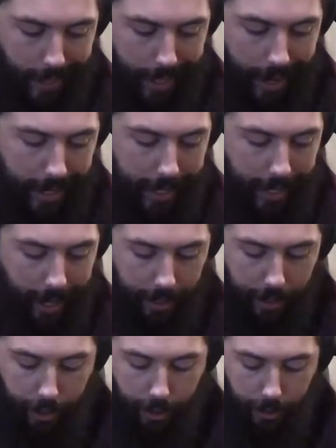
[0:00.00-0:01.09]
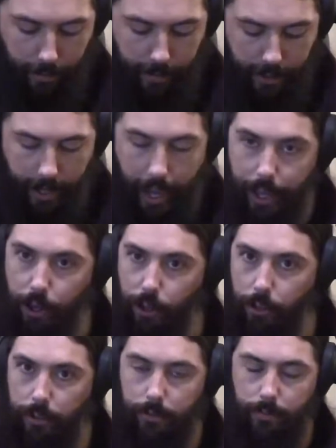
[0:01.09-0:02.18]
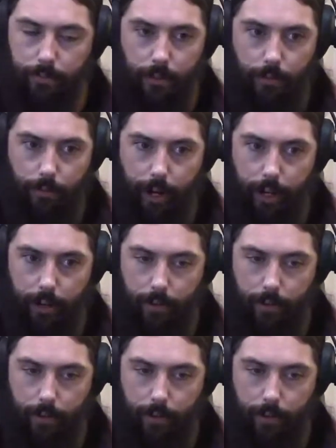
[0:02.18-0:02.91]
any kind of scale, right?